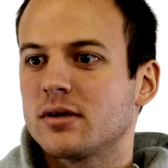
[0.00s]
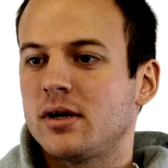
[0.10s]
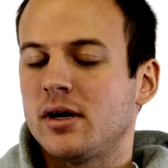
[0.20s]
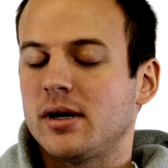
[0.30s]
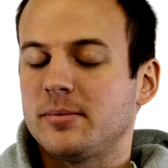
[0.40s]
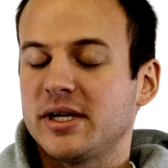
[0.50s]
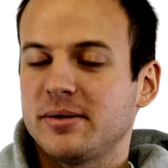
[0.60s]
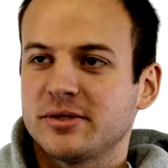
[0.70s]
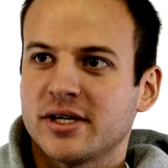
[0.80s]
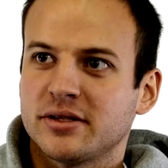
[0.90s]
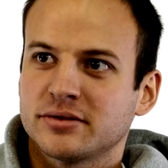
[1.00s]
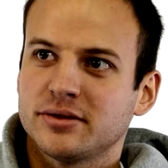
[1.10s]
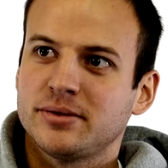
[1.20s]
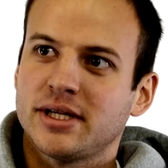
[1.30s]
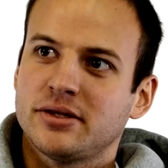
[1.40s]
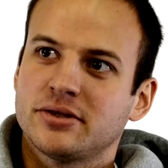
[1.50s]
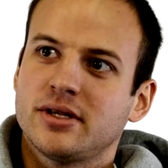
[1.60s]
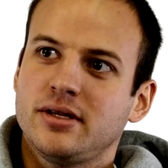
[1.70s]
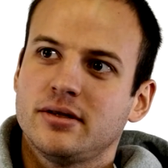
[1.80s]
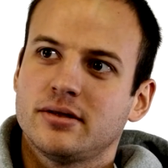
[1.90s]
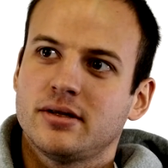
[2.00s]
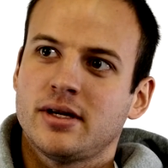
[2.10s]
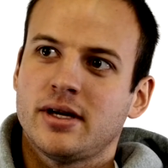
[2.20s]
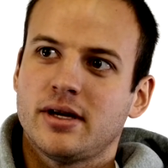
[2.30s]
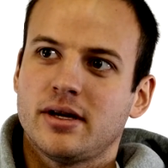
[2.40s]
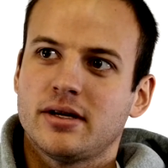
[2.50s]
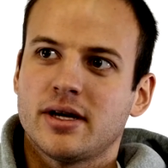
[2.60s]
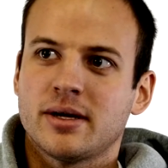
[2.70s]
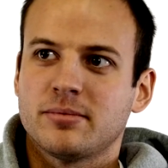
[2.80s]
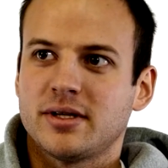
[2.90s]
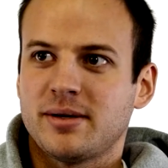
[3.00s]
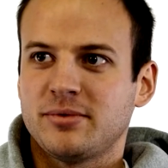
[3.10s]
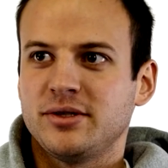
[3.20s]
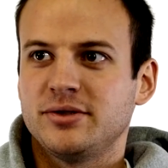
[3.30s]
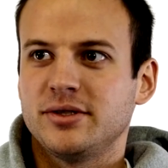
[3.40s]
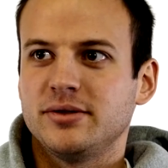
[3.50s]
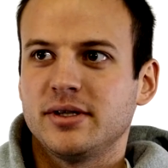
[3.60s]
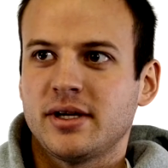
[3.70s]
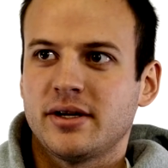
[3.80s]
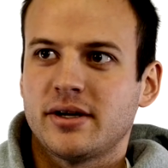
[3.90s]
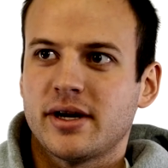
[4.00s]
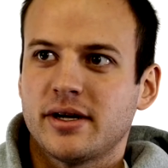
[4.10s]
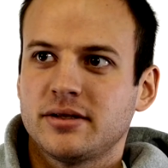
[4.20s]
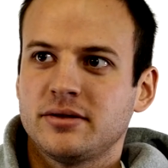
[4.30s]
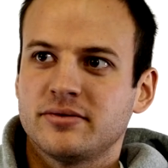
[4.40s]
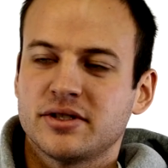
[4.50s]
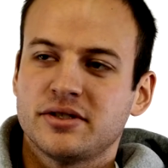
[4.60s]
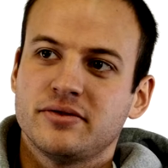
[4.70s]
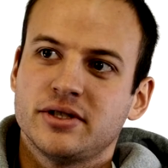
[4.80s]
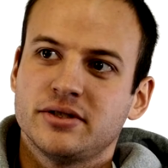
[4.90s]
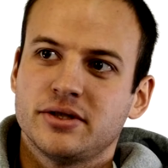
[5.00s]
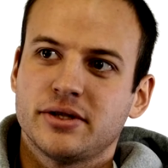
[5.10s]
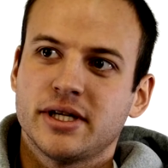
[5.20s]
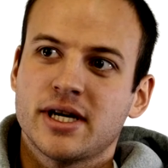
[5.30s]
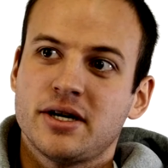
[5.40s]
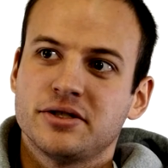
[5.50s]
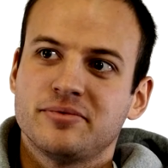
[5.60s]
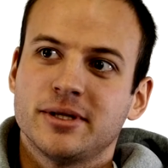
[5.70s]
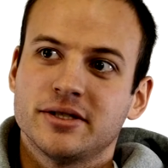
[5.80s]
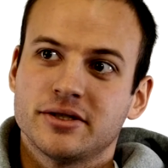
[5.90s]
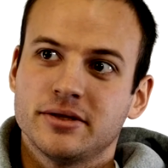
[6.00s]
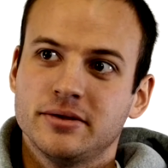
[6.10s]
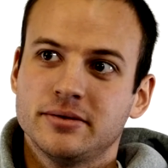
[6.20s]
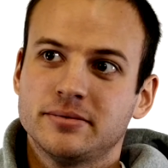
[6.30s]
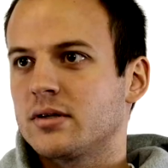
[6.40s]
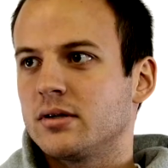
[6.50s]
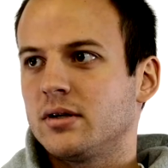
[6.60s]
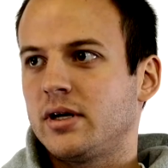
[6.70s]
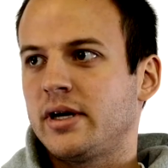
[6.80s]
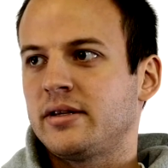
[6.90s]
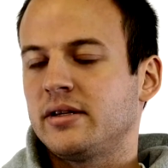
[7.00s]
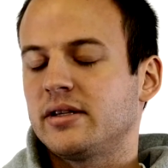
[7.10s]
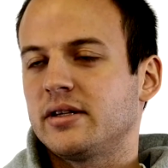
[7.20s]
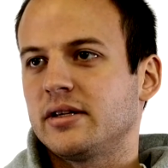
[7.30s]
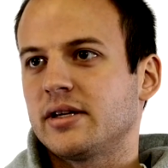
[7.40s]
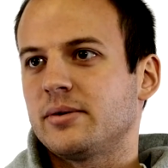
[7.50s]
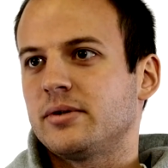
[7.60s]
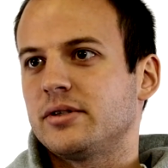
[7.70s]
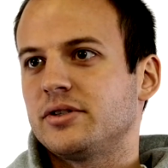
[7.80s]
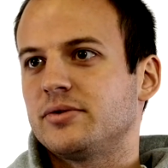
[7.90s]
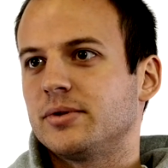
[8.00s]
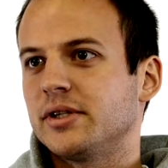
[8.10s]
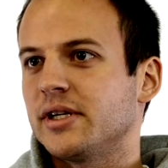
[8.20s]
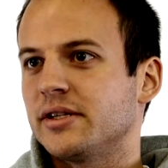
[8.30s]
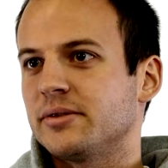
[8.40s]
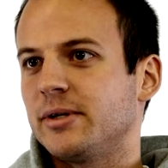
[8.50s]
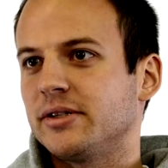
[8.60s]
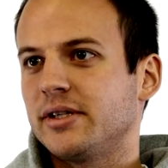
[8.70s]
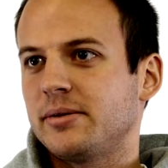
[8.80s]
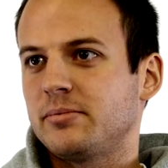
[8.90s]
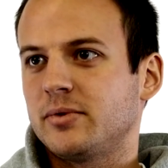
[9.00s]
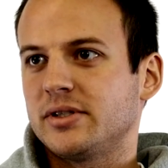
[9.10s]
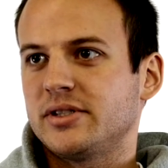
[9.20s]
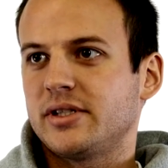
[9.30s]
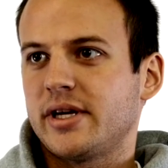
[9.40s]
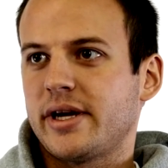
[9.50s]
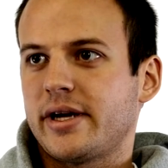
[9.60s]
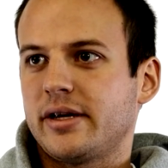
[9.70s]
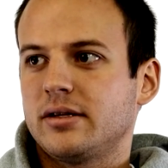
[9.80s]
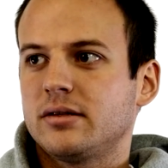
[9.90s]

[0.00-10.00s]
My name is Cutler Lewandowski, and I'm an M2 student here at the University of Illinois College of Medicine. I think the thing that was really nice about them was that